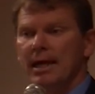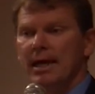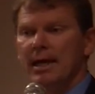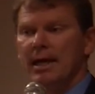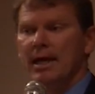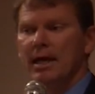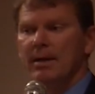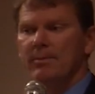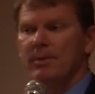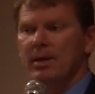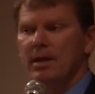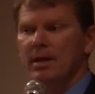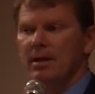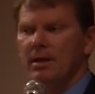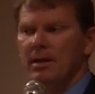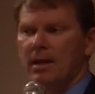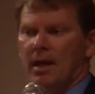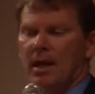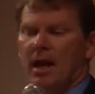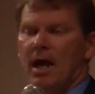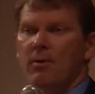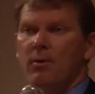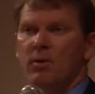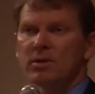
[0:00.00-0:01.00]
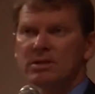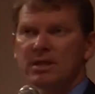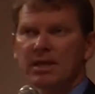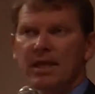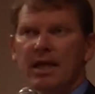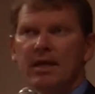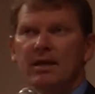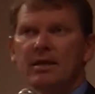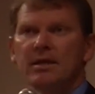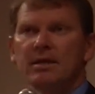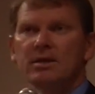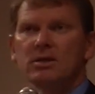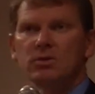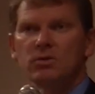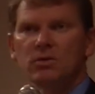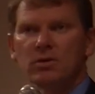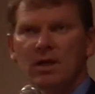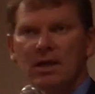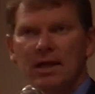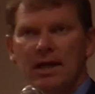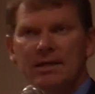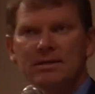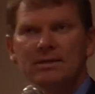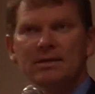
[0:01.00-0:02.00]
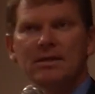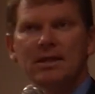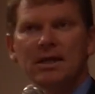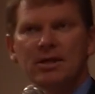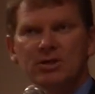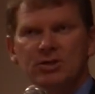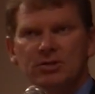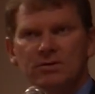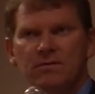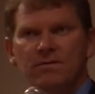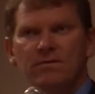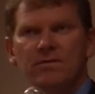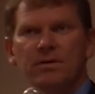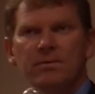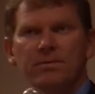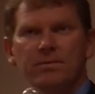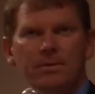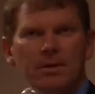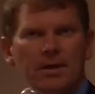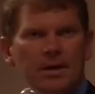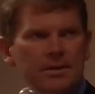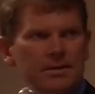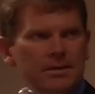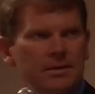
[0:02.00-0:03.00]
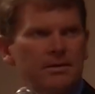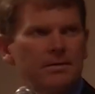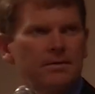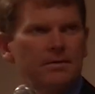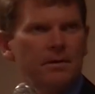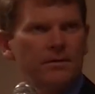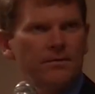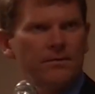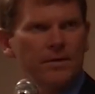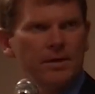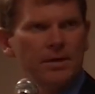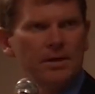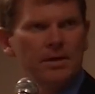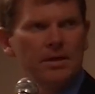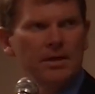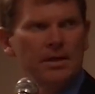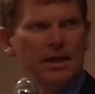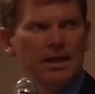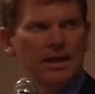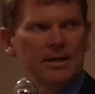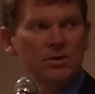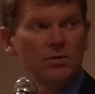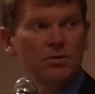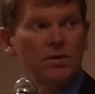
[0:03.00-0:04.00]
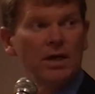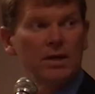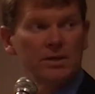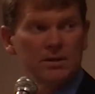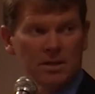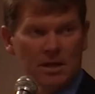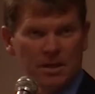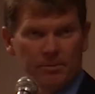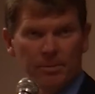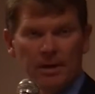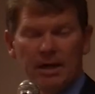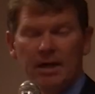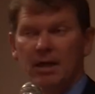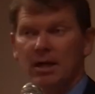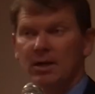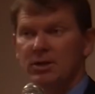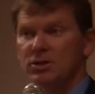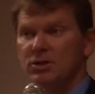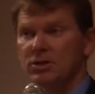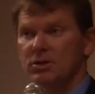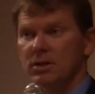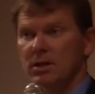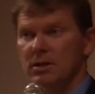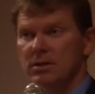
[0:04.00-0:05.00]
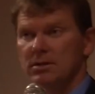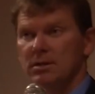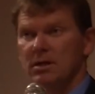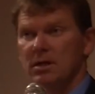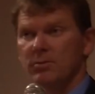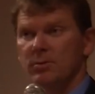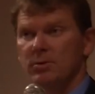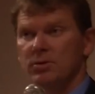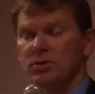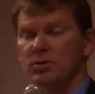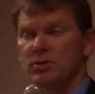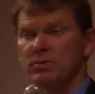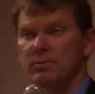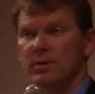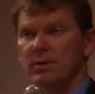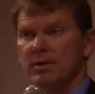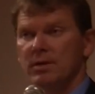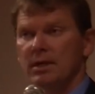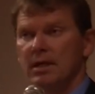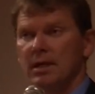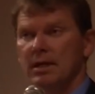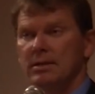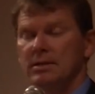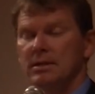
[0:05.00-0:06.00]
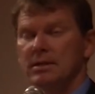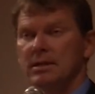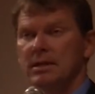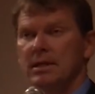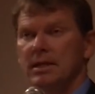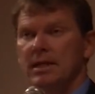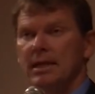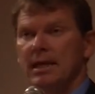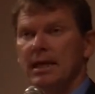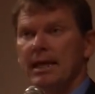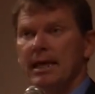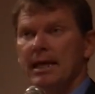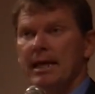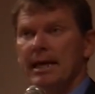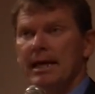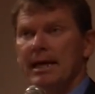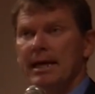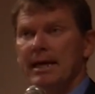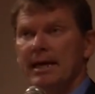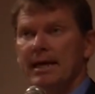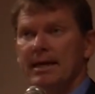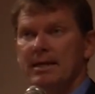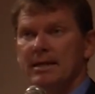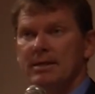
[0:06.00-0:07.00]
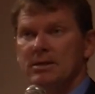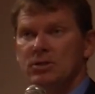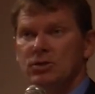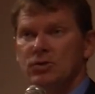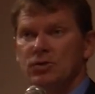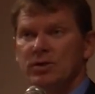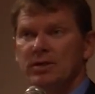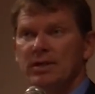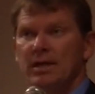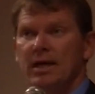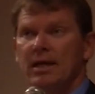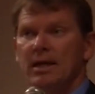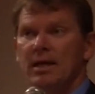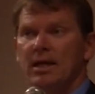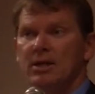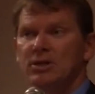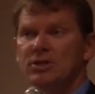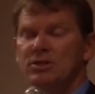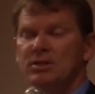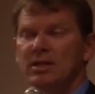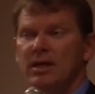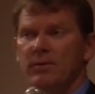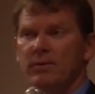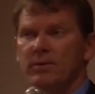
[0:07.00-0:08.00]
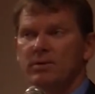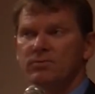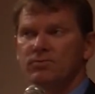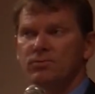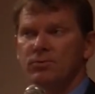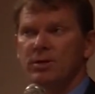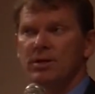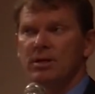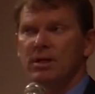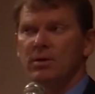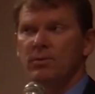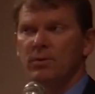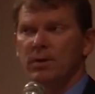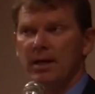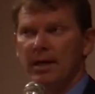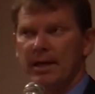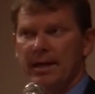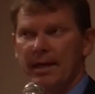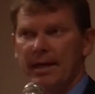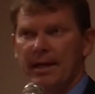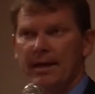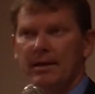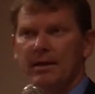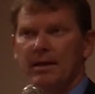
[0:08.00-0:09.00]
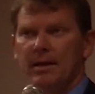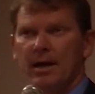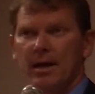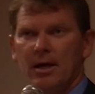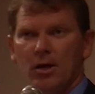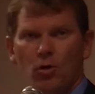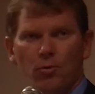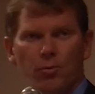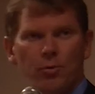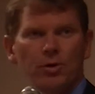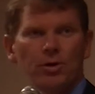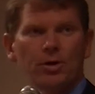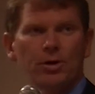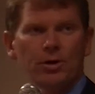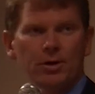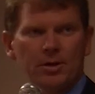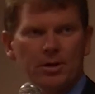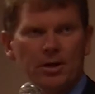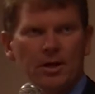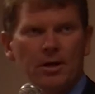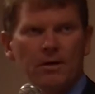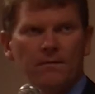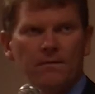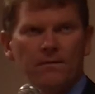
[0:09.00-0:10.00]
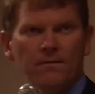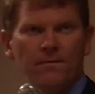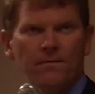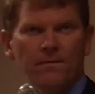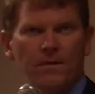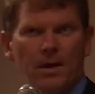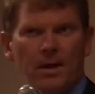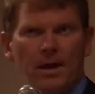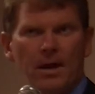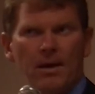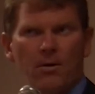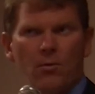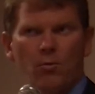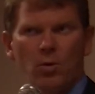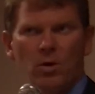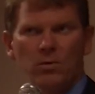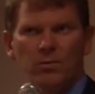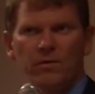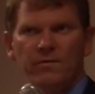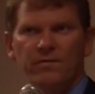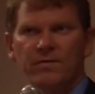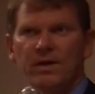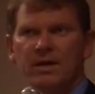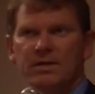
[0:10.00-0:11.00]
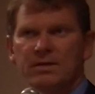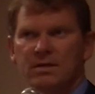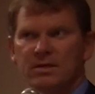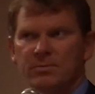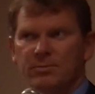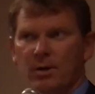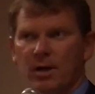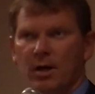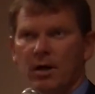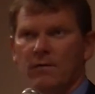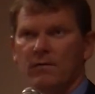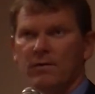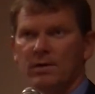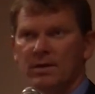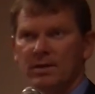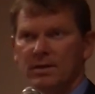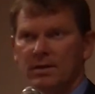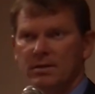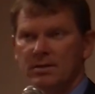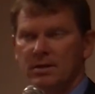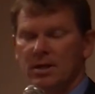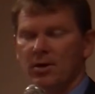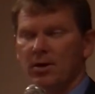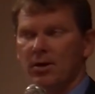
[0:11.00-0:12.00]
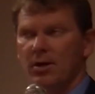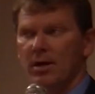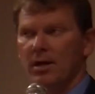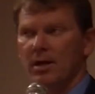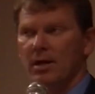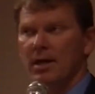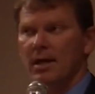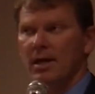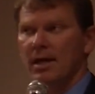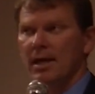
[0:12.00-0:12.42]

And I was a candidate too in the last election for the, in the 2009 by-election that saw Mr. Smith elected. During that election, that was really when I had an eye-opener of what we face as poverty in this area.